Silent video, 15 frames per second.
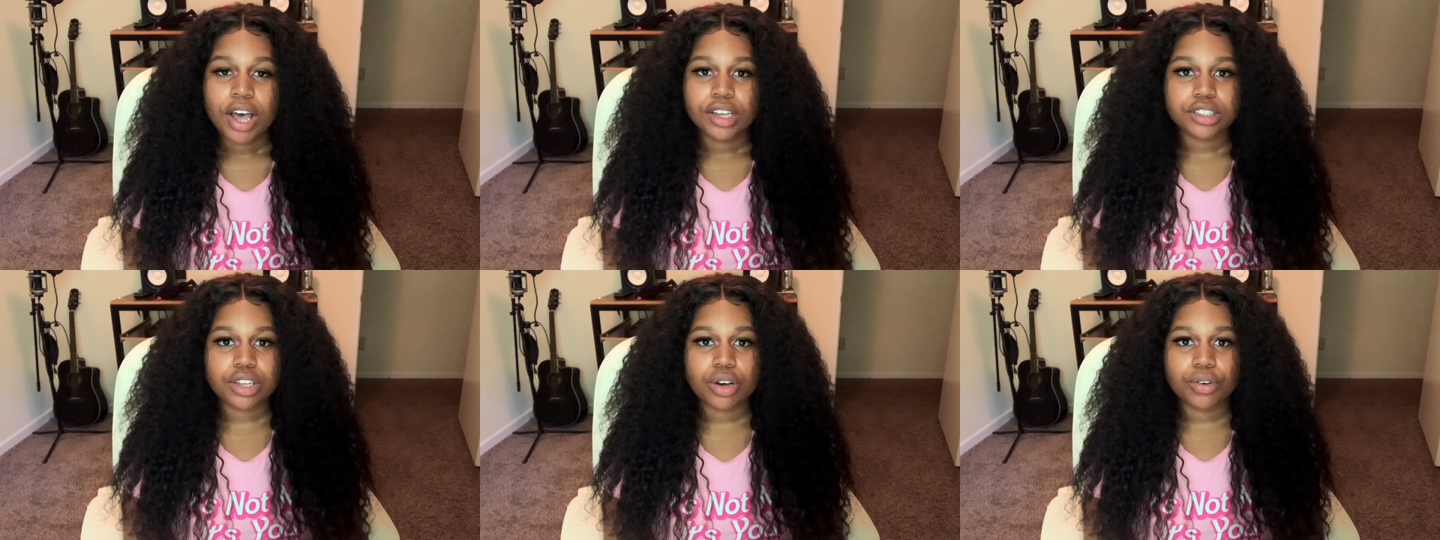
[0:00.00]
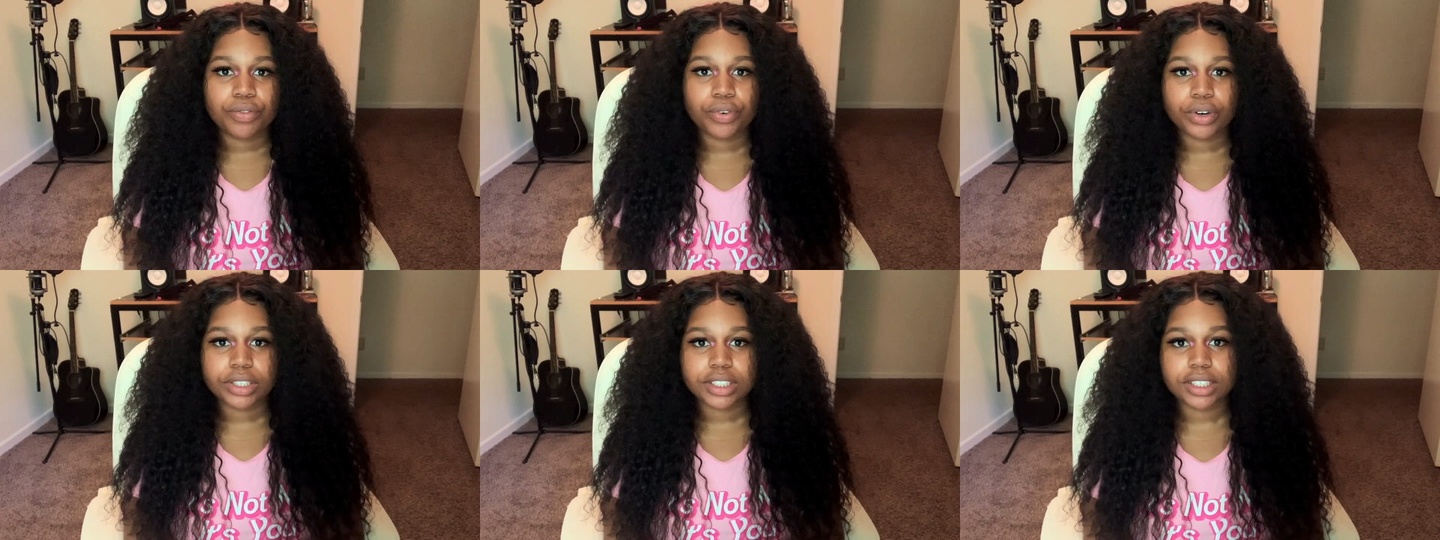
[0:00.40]
So
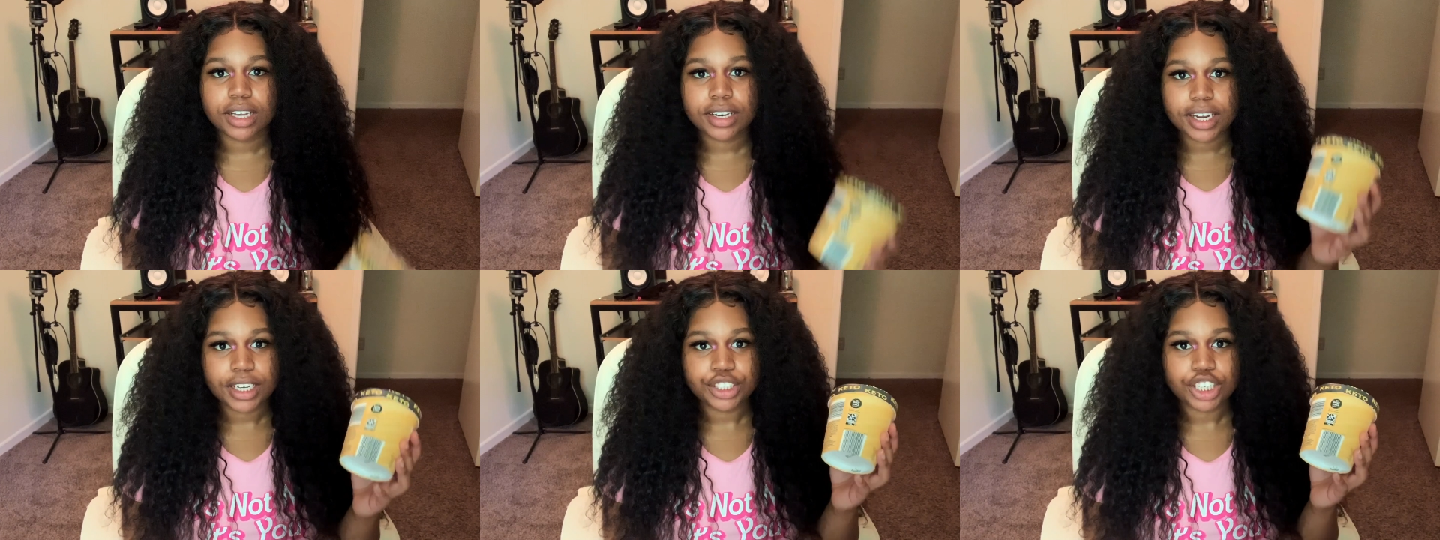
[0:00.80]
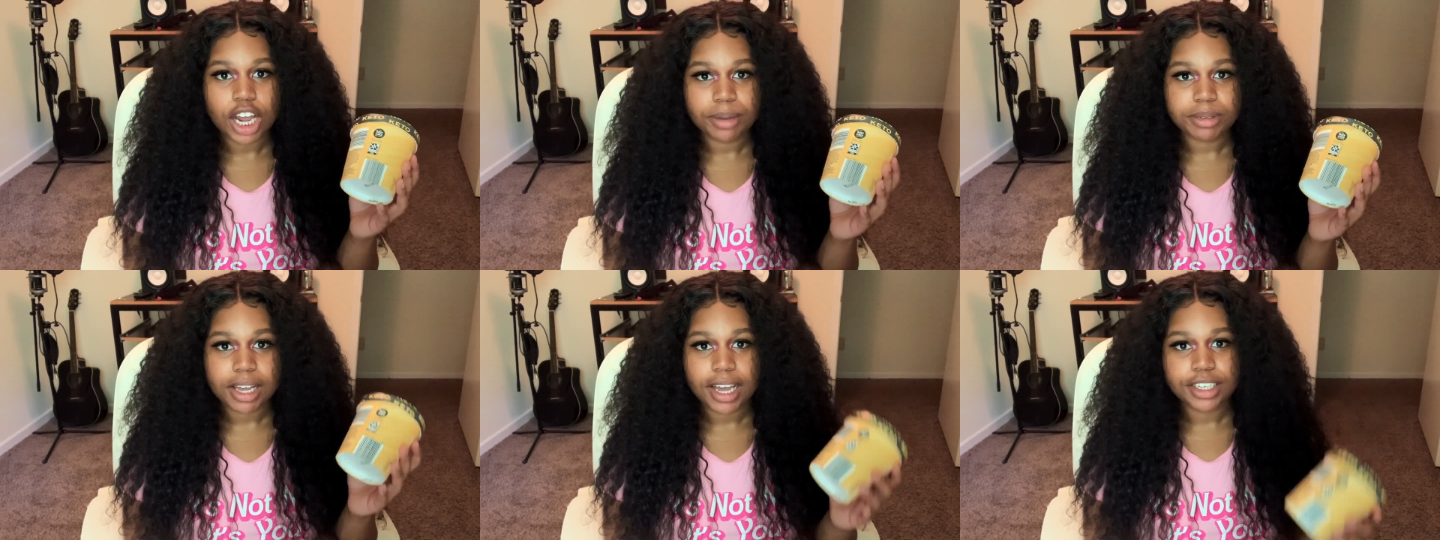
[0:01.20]
for Sundae
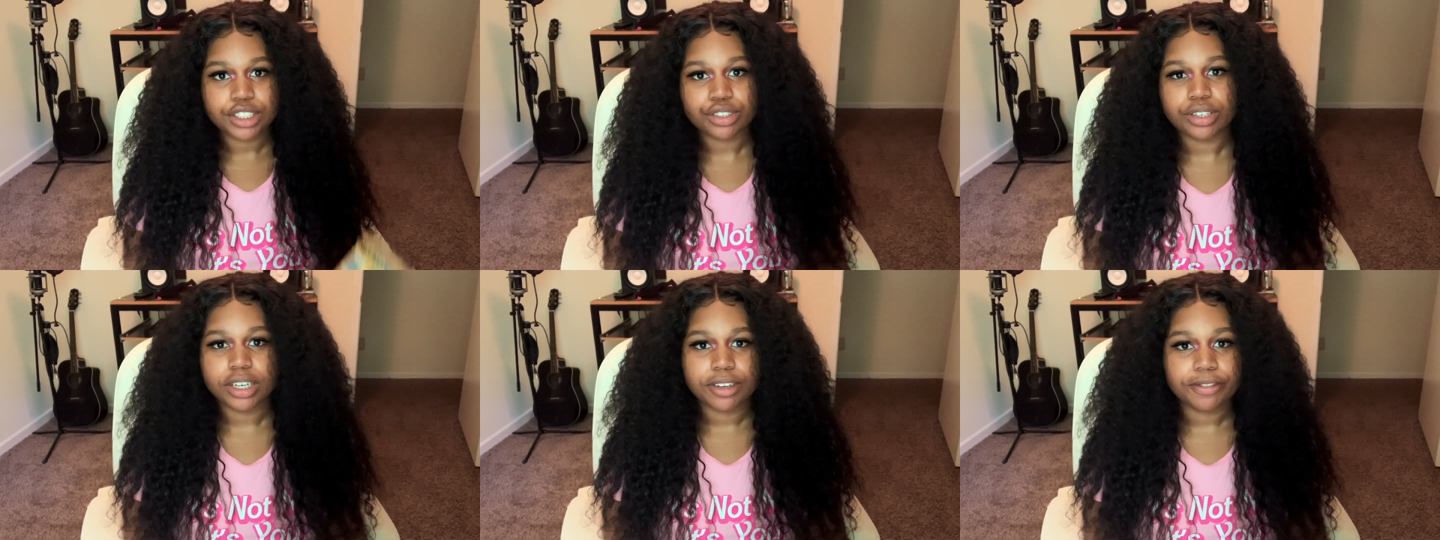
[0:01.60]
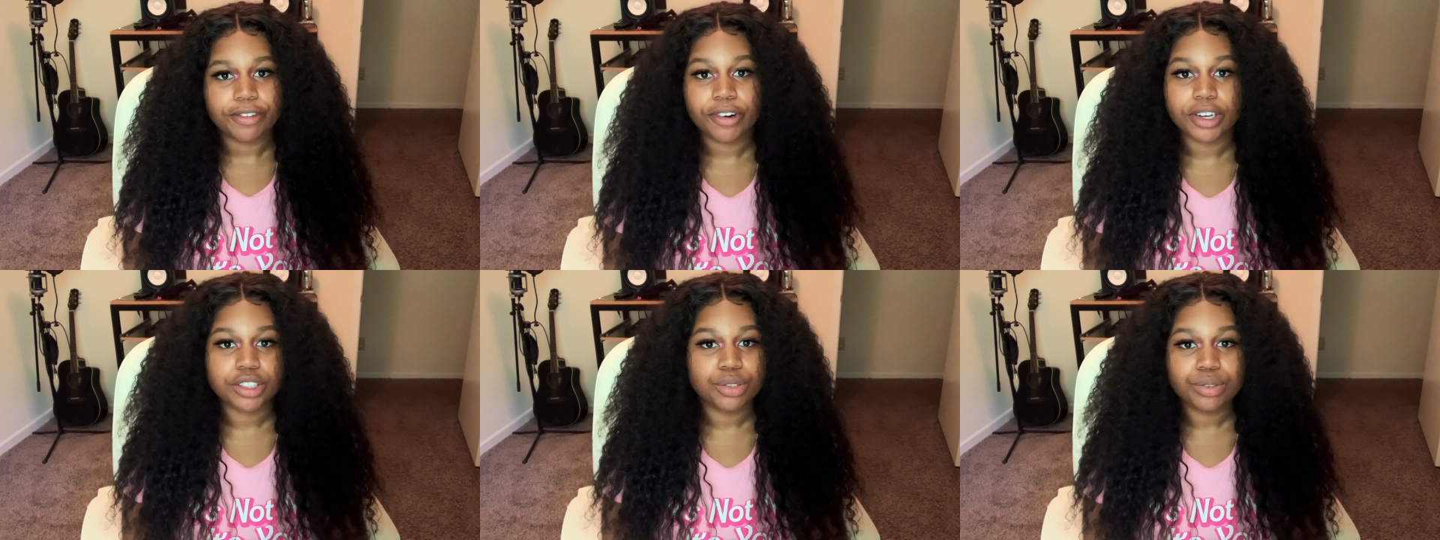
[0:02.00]
Shoppe's ice cream,
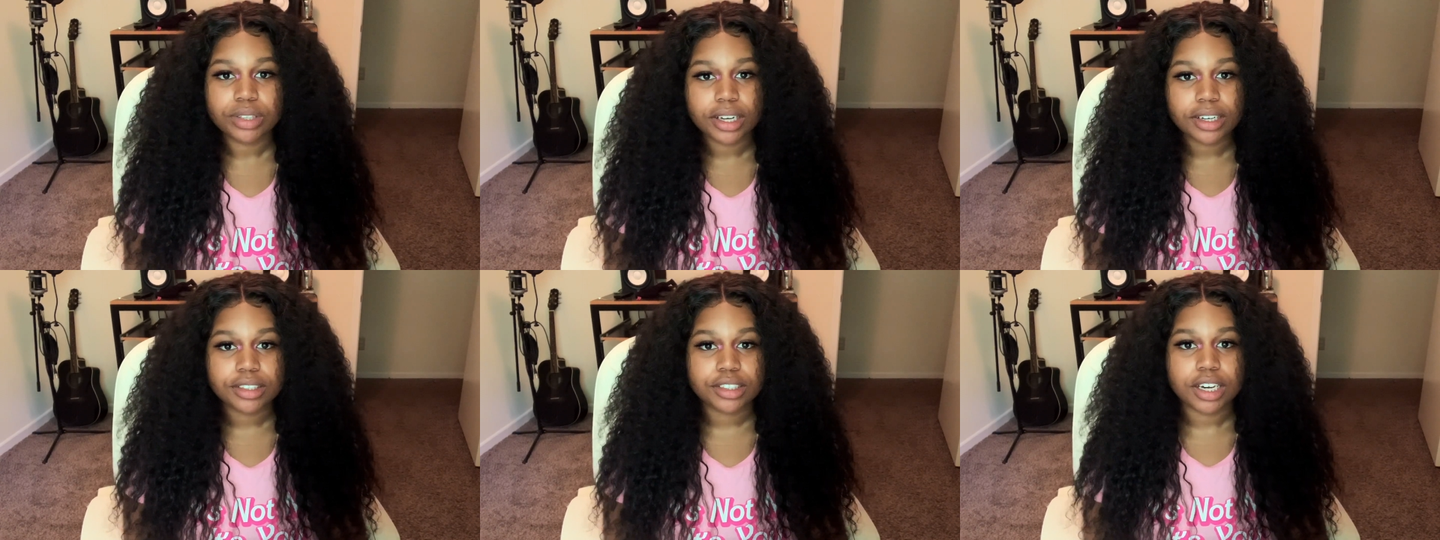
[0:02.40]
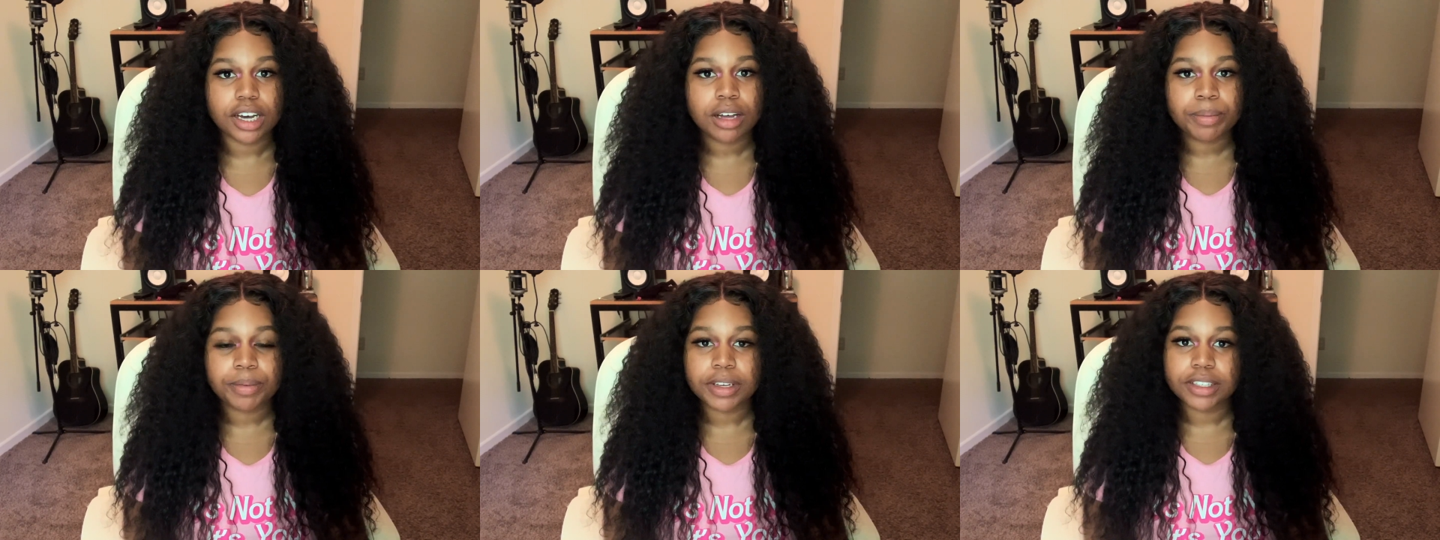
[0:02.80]
for a 2/3
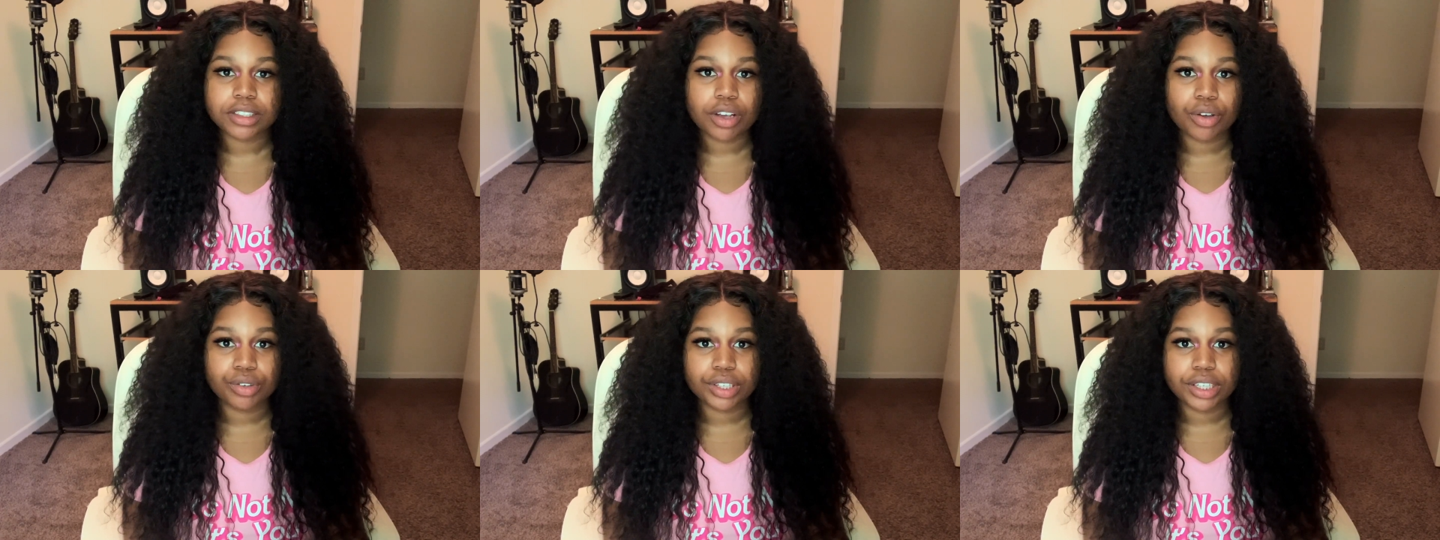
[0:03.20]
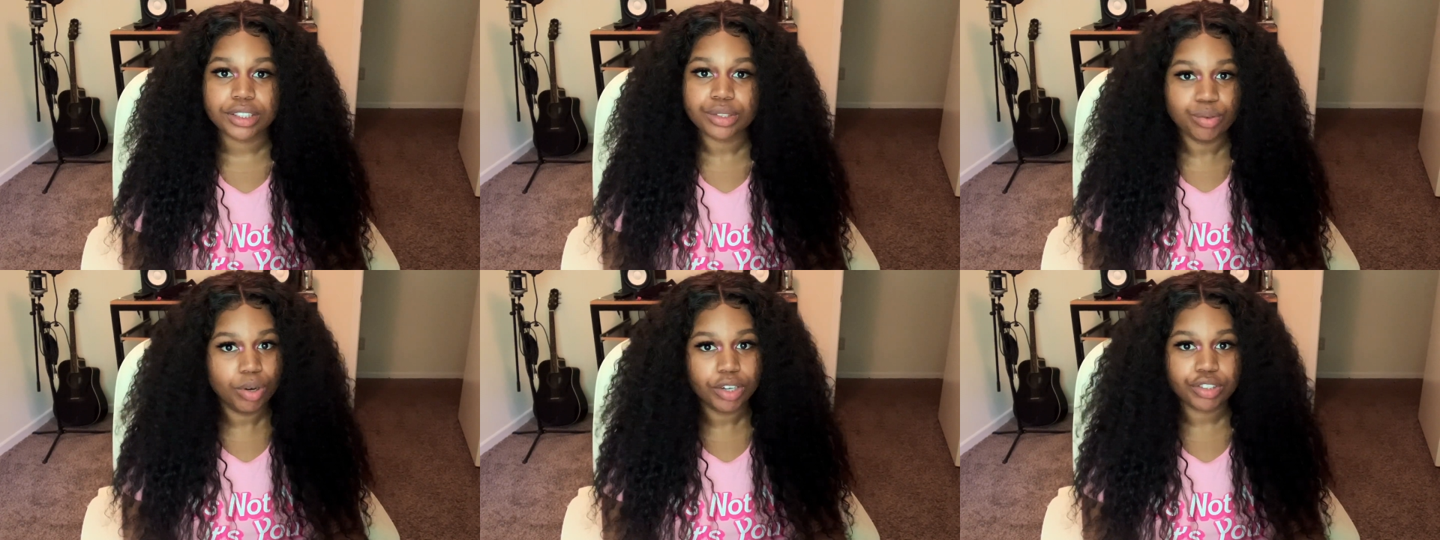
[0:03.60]
cup, it's only
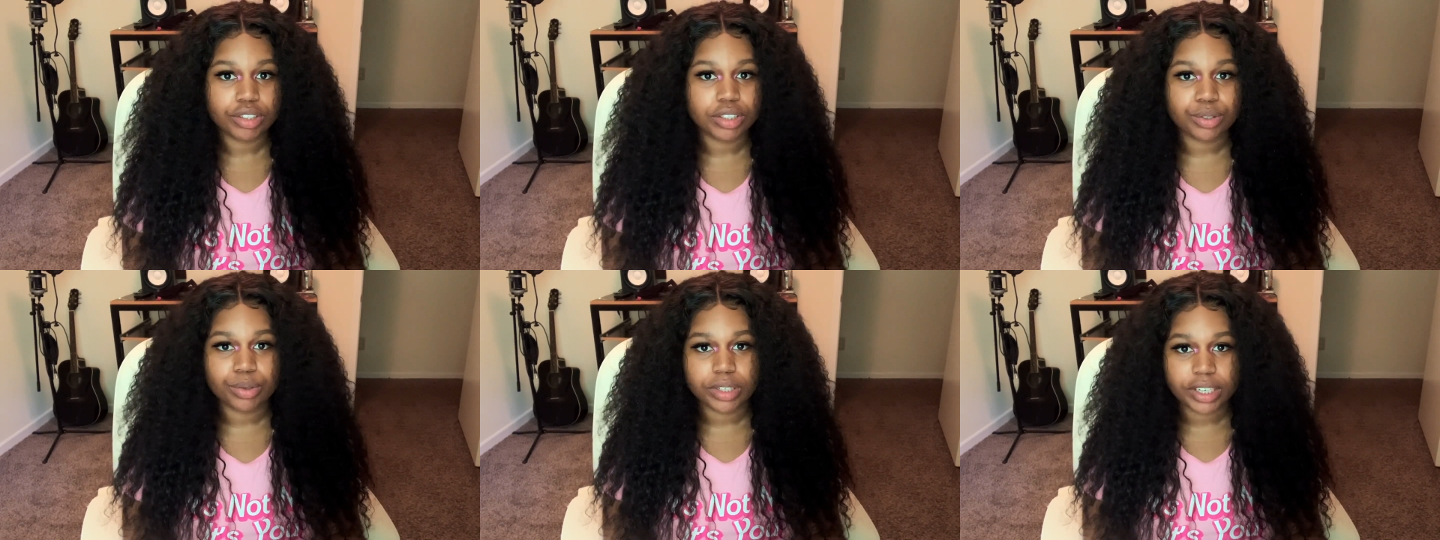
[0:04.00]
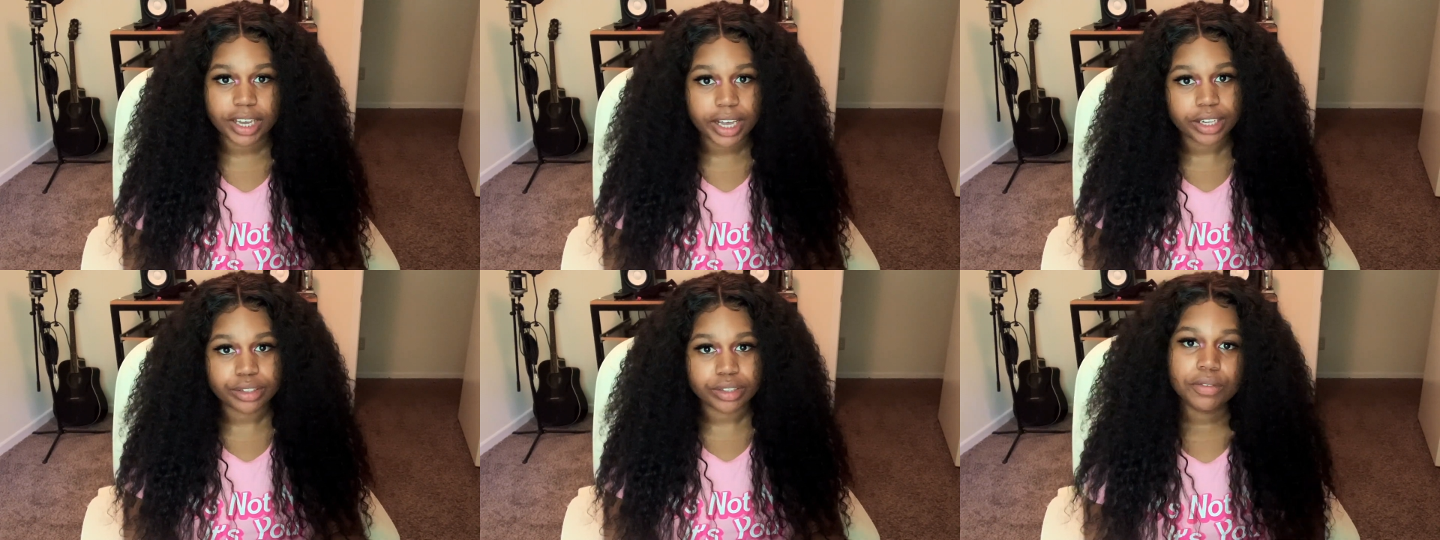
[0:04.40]
220
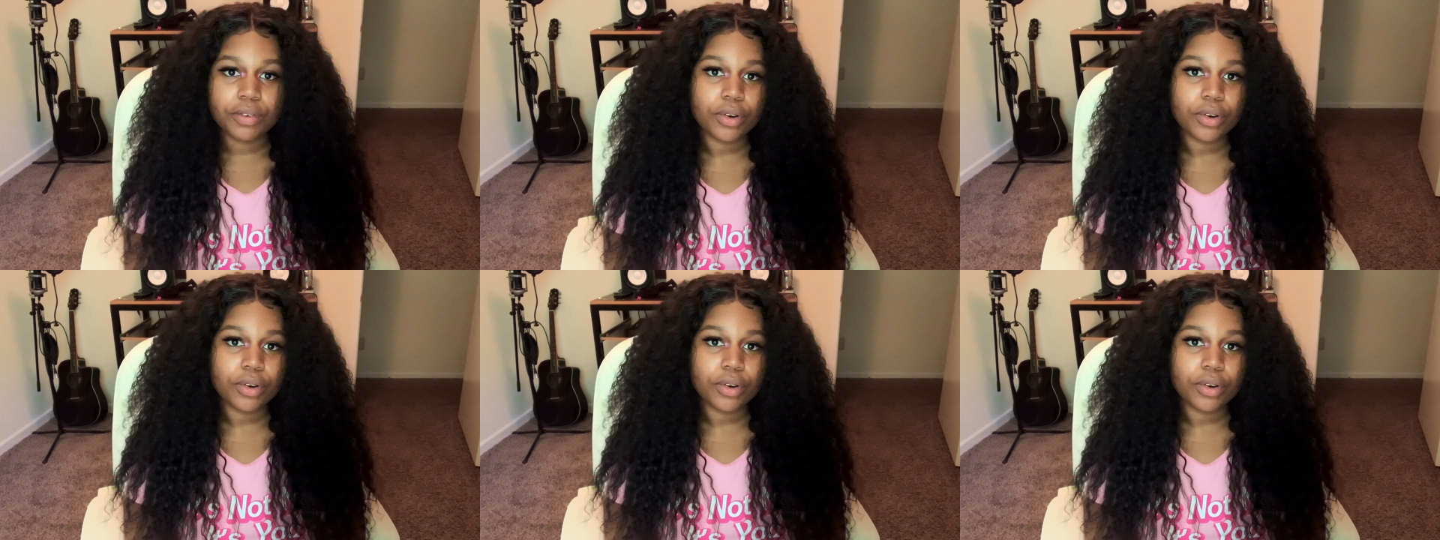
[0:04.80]
calories.